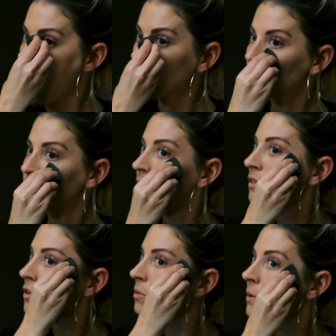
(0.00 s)
I just like a
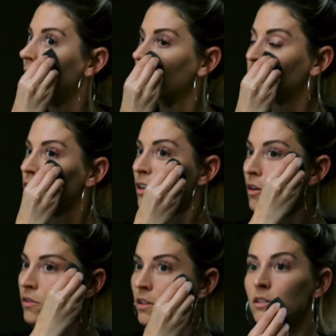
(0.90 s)
little bit of extra
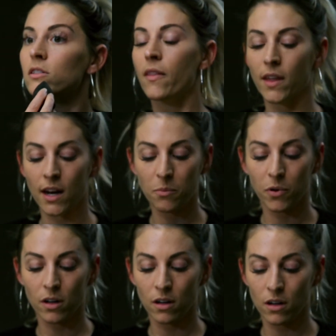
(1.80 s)
coverage. And then I
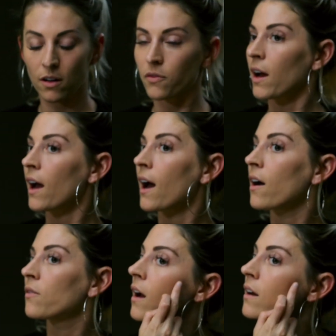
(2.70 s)
put it, if I
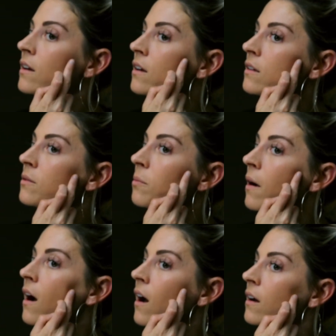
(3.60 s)
have any
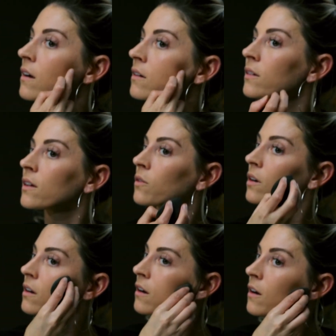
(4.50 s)
spot, like
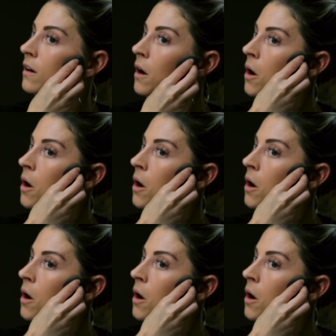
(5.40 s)
right here,